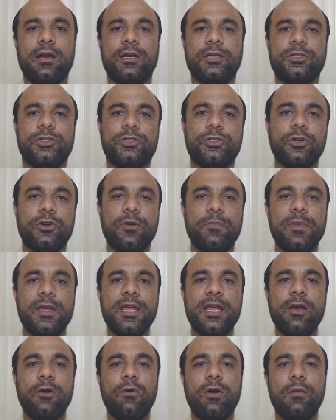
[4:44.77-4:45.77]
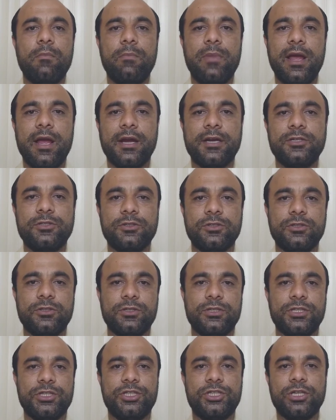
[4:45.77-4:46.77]
should be given back
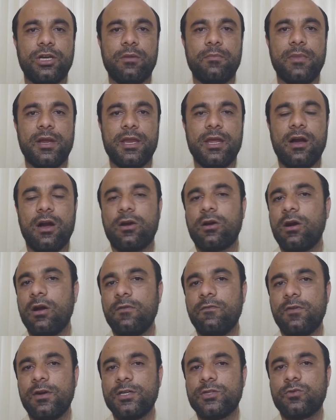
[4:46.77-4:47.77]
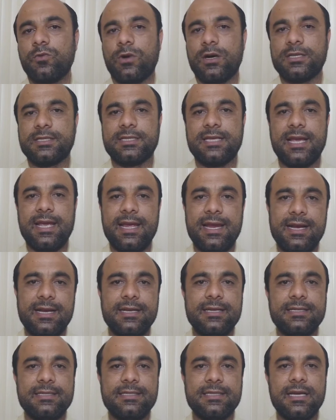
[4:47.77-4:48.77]
to Germany. A conference was
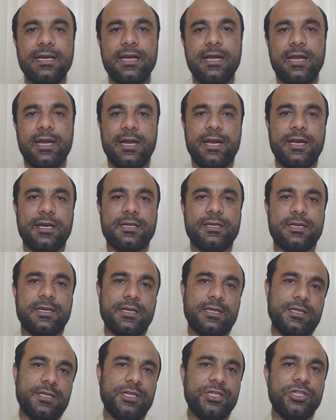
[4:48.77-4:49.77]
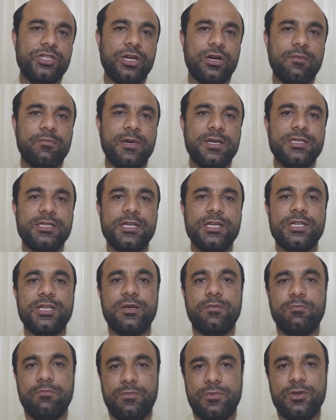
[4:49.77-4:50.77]
held at the German
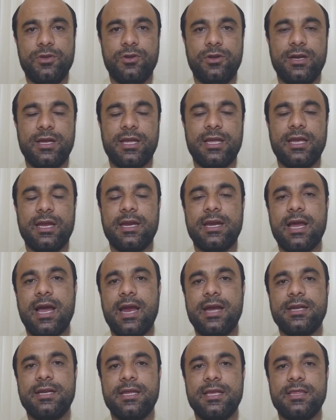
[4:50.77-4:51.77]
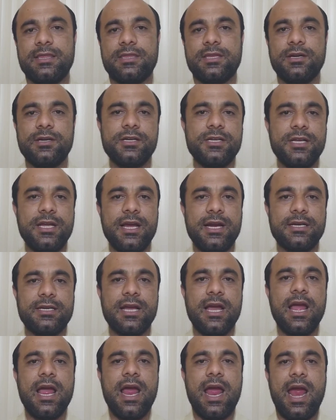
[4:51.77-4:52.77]
city Munich in
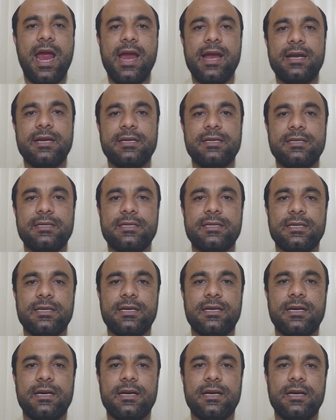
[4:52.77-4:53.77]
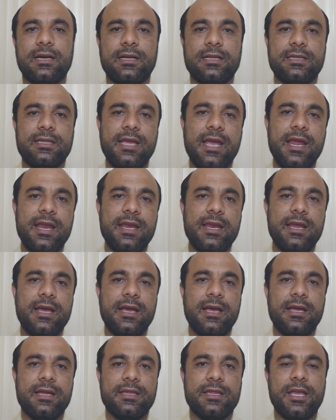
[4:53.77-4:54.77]
1938. And then
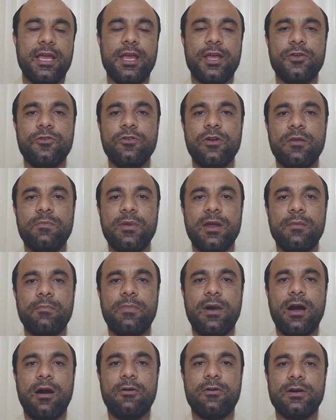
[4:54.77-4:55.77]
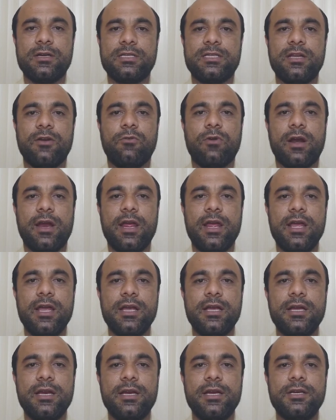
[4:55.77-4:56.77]
the European powers, they were
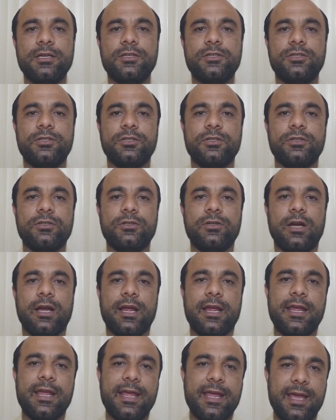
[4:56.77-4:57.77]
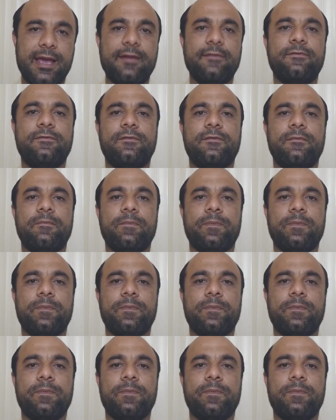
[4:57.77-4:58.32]
agreed to give